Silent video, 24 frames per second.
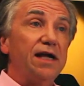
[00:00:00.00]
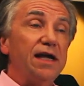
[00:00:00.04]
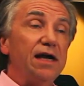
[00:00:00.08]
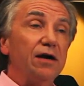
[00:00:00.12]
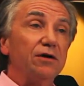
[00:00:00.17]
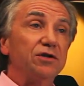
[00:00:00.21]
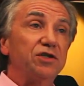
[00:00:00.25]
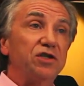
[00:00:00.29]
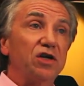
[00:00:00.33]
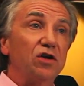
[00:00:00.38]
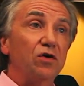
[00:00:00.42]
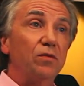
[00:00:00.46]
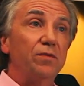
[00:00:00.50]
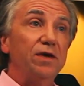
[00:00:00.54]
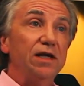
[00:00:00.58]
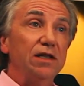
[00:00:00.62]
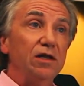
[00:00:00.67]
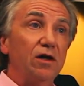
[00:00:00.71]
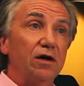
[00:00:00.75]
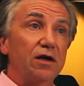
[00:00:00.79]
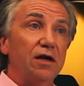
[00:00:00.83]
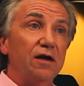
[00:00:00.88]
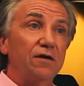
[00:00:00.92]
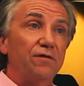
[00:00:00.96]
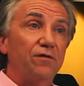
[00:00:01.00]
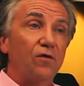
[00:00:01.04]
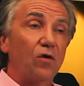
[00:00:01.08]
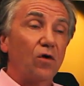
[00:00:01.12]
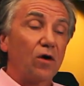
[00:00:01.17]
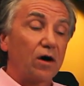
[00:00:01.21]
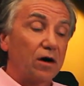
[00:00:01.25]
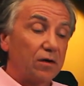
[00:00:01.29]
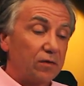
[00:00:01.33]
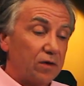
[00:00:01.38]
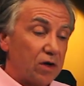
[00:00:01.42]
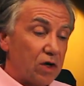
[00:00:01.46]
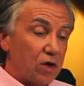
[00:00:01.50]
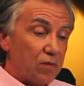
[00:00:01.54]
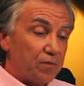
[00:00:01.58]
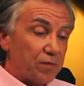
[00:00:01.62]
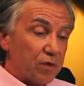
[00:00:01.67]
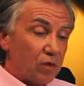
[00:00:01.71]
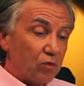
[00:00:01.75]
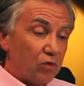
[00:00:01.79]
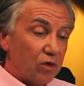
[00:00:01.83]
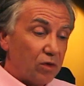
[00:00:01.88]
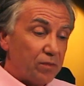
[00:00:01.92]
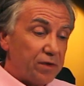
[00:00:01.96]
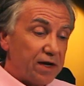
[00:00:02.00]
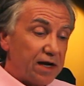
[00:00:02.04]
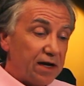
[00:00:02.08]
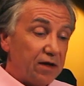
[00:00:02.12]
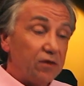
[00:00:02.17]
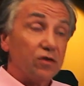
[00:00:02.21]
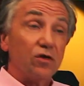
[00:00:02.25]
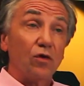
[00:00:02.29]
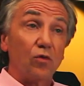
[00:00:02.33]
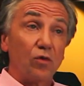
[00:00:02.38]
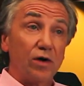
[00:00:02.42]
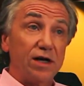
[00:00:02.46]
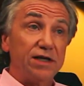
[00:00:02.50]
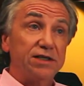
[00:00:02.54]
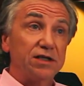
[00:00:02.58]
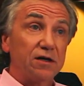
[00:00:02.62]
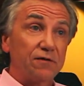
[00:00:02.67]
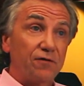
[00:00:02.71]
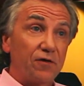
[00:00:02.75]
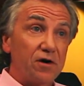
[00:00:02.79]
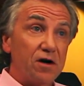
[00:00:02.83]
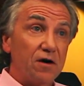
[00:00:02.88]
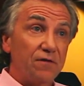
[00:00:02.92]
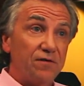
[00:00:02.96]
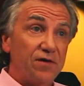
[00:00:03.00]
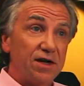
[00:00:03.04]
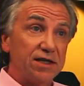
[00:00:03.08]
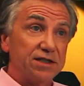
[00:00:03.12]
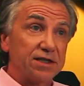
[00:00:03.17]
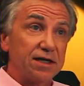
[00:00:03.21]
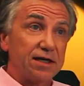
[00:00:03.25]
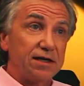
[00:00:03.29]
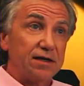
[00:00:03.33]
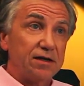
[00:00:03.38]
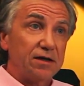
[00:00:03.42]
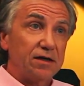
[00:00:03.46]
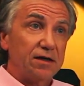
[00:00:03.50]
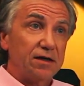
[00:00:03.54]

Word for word: he or she will be looking for will be the reason for your visit.